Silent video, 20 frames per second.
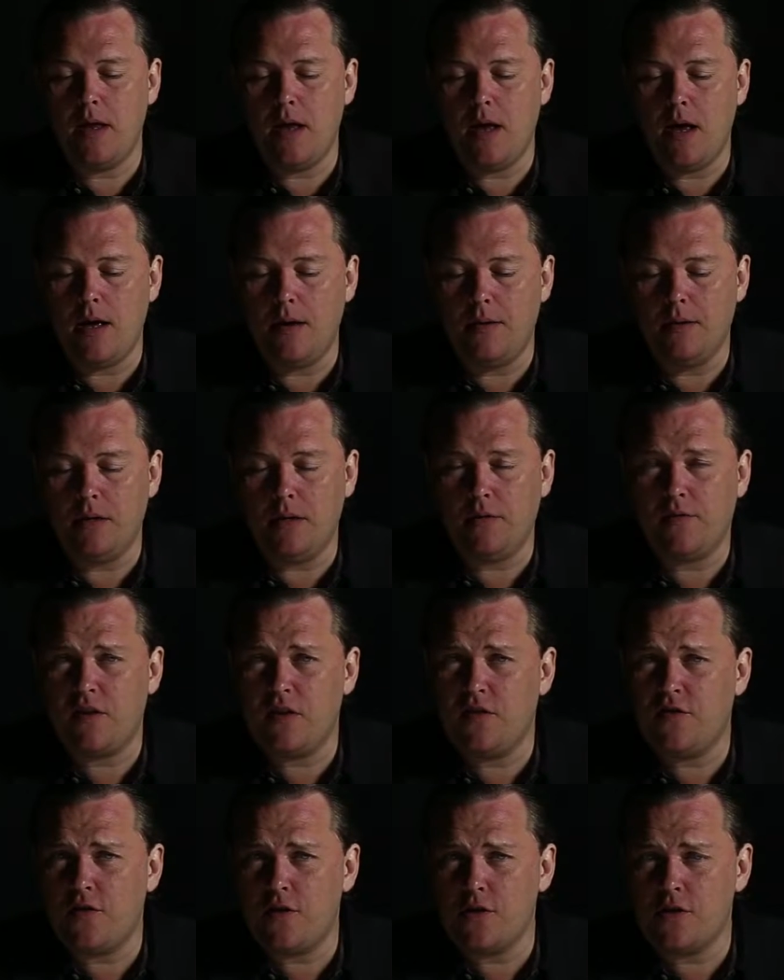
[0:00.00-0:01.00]
uh
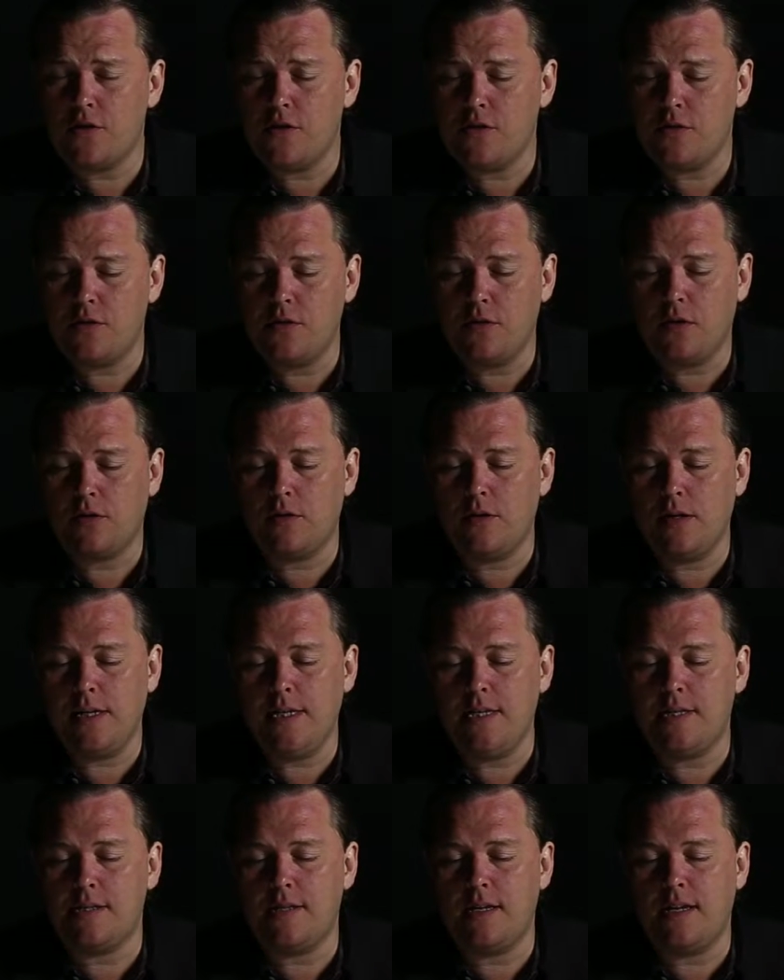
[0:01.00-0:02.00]
different versions, not the
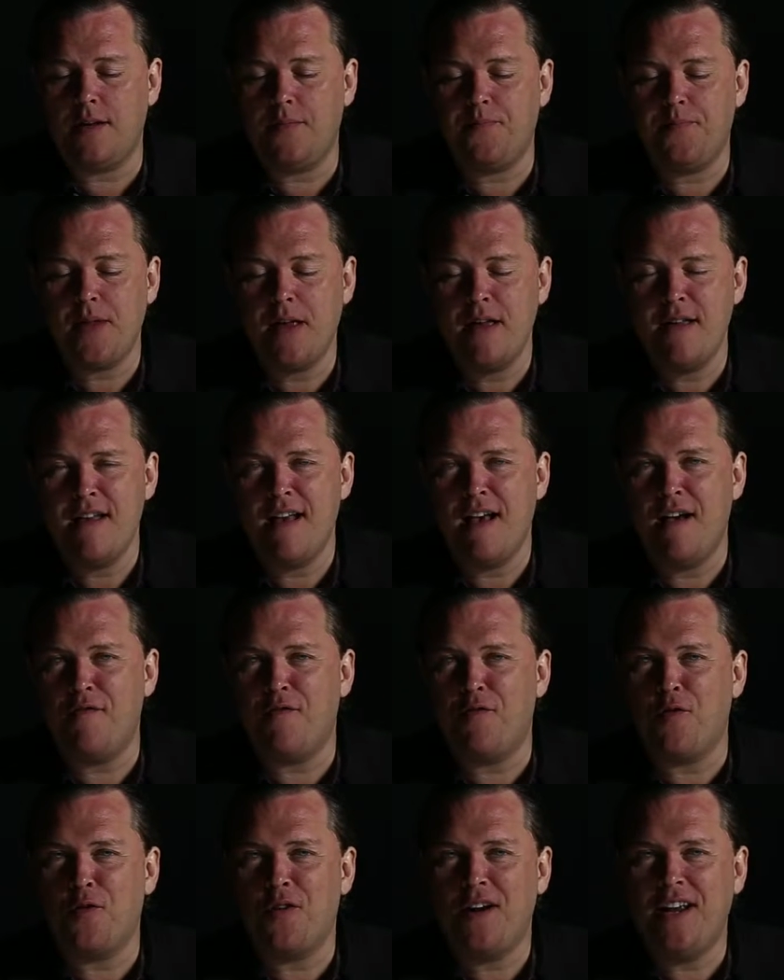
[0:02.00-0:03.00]
least the uh,
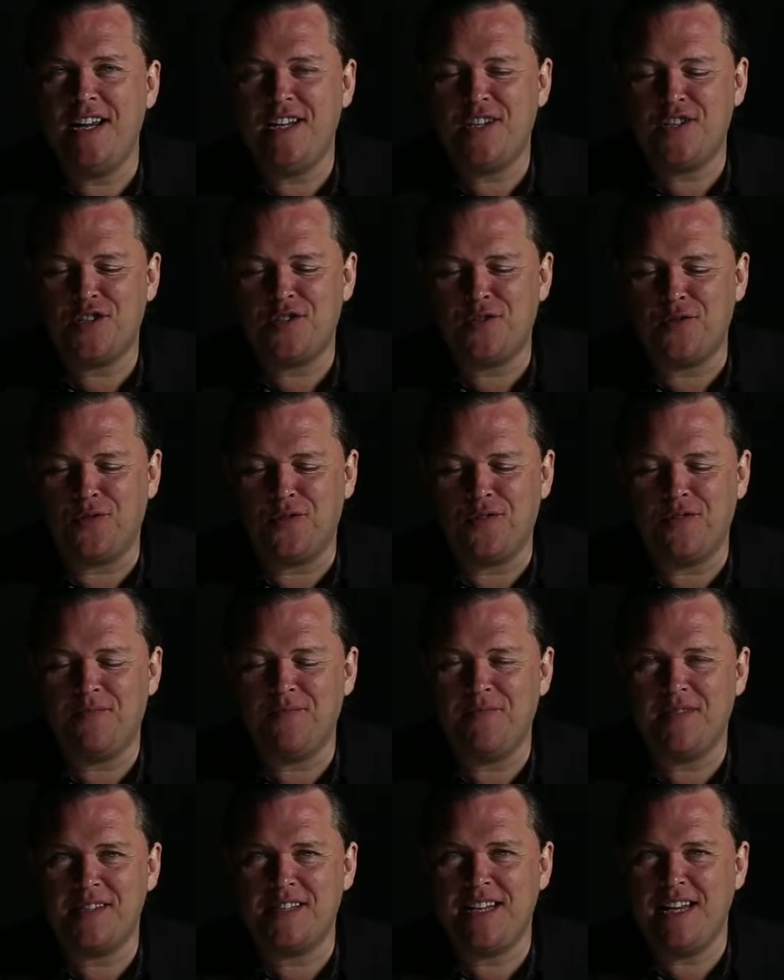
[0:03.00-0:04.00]
4-aged or
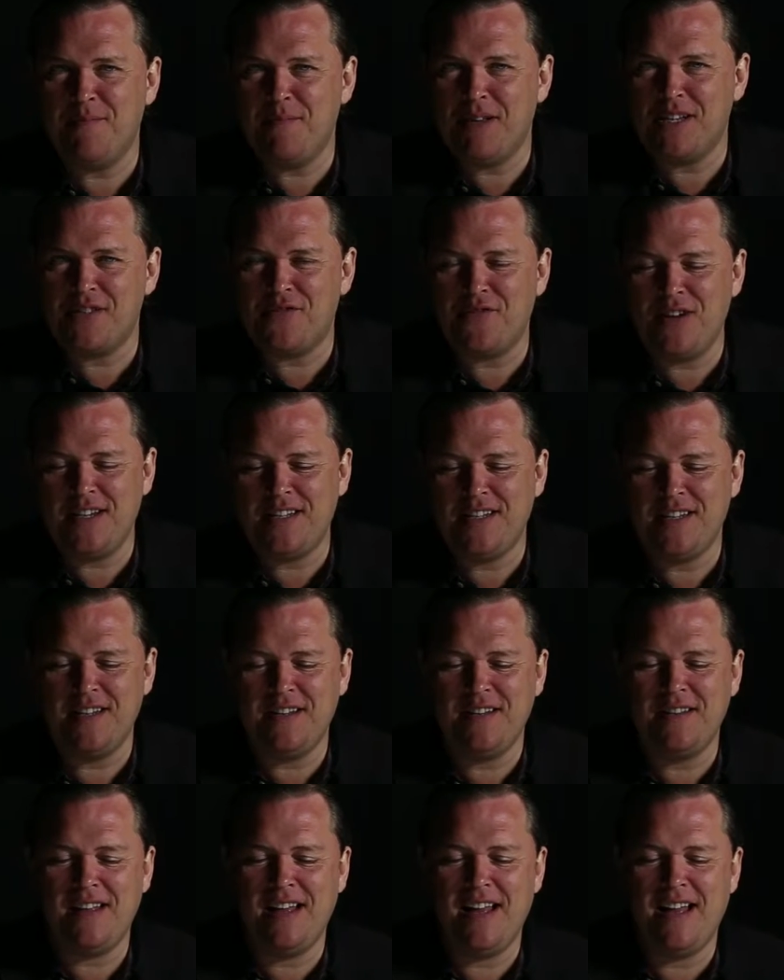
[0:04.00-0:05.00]
skin
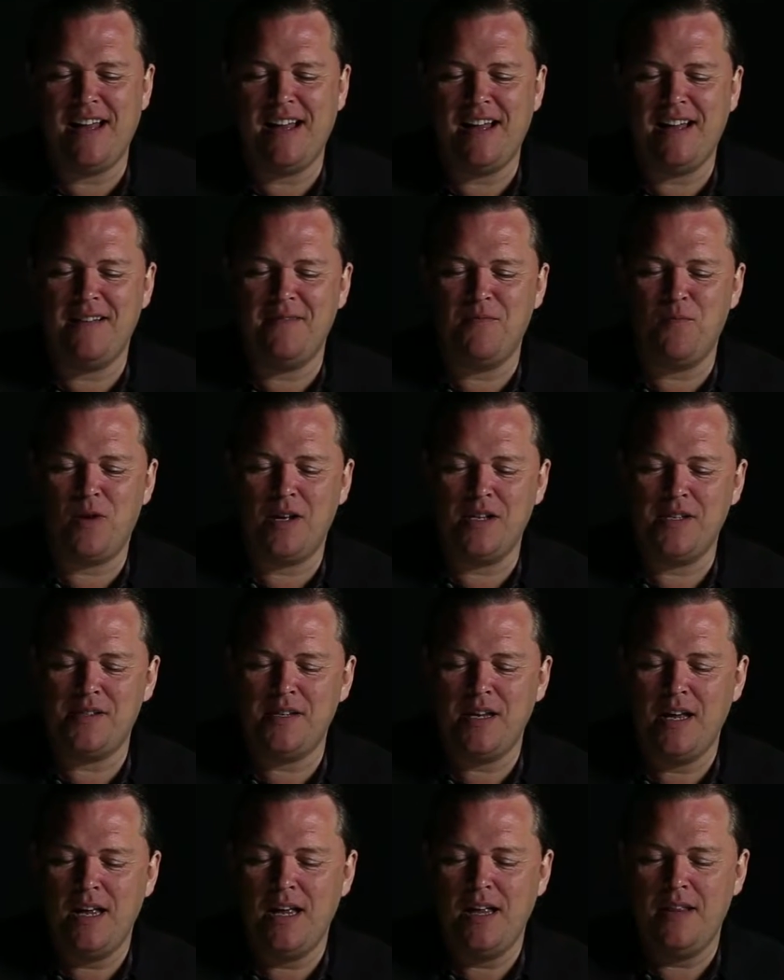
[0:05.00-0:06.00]
macerated uh,
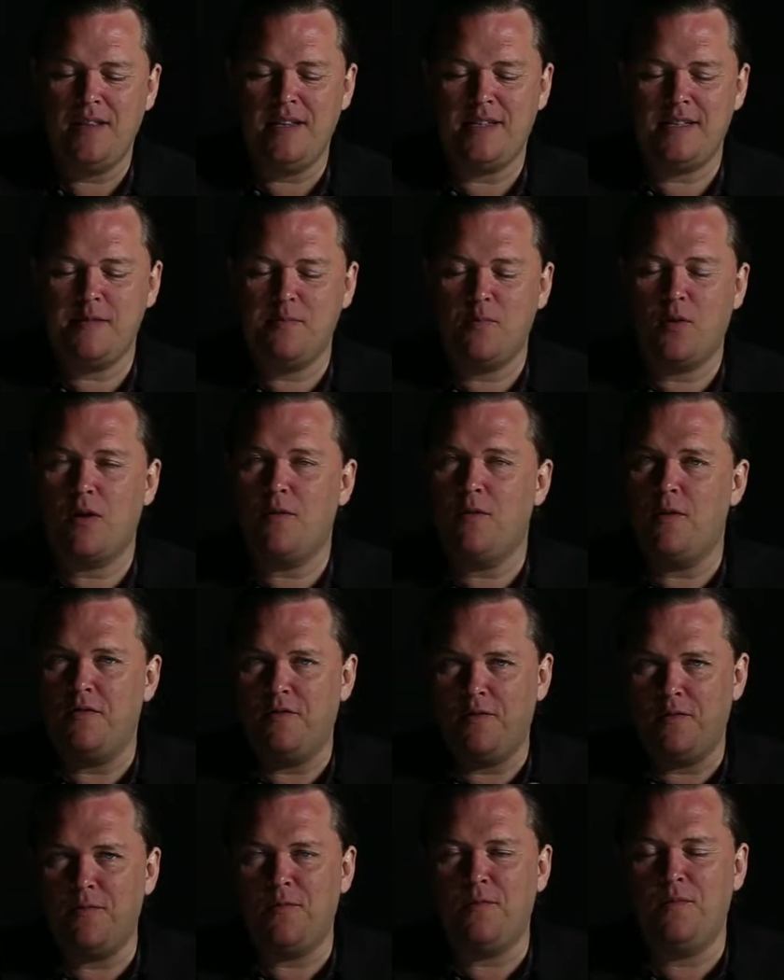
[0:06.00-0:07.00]
ones. This is more of
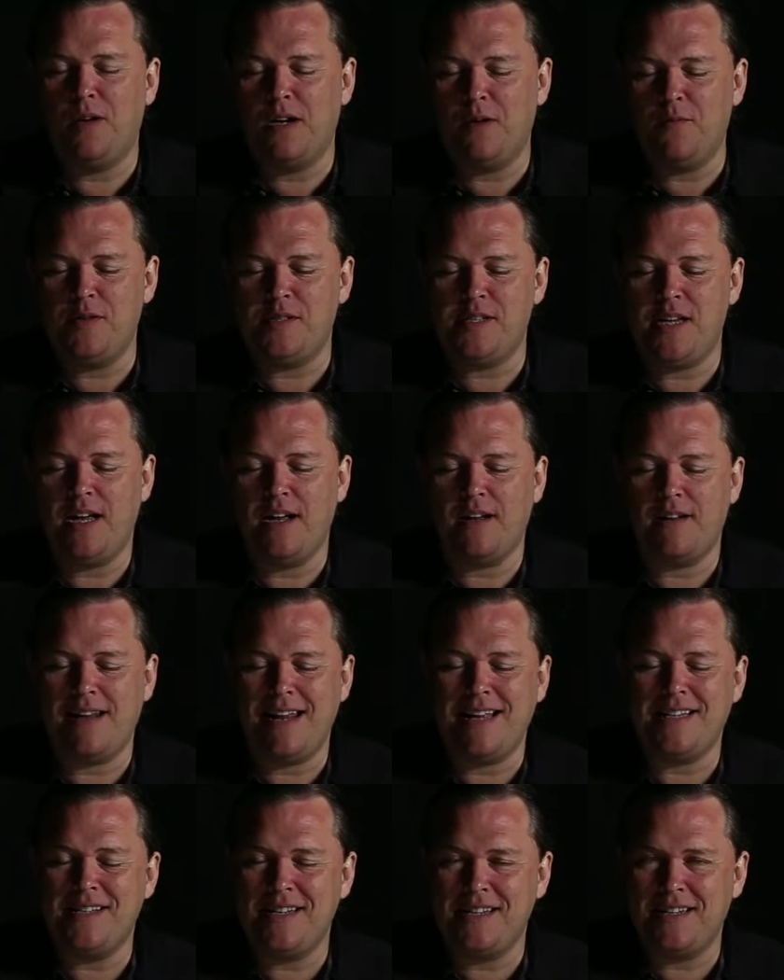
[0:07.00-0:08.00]
what I would say a
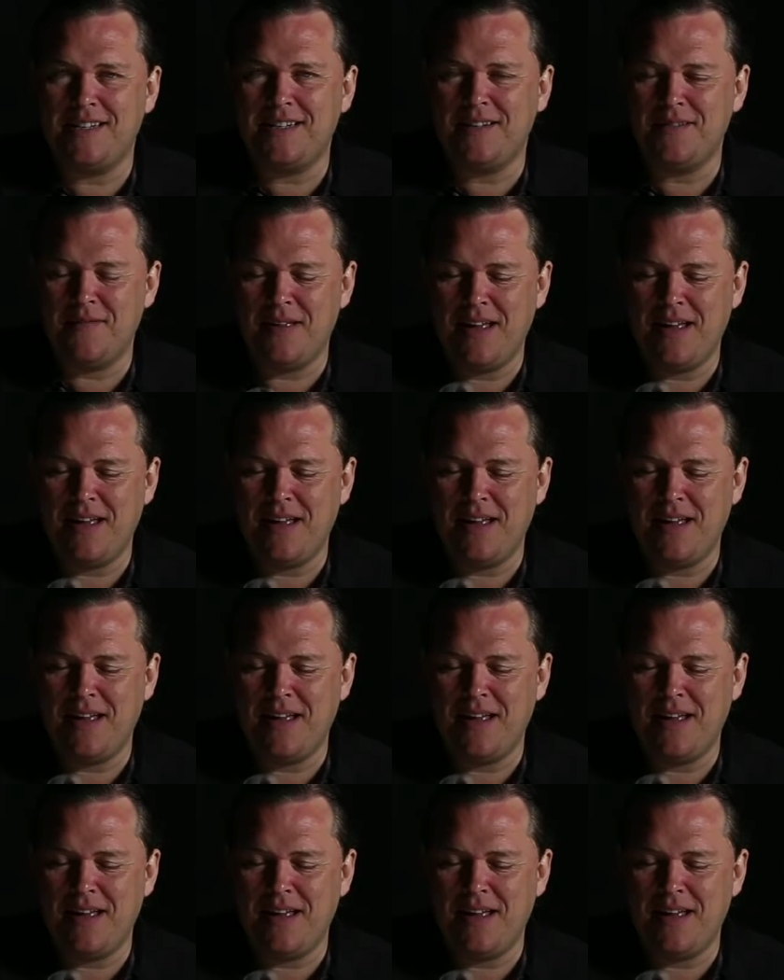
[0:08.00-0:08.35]
classic